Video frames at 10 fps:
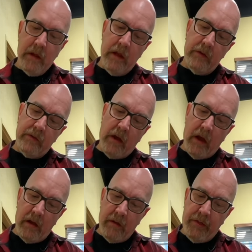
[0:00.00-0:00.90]
is
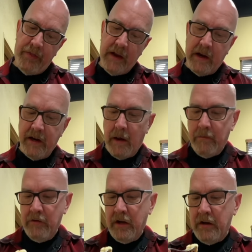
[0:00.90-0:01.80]
uh, thickened up
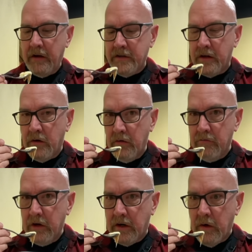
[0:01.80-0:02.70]
really easy,
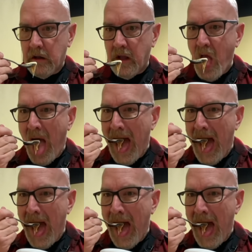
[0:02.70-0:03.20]
really quickly.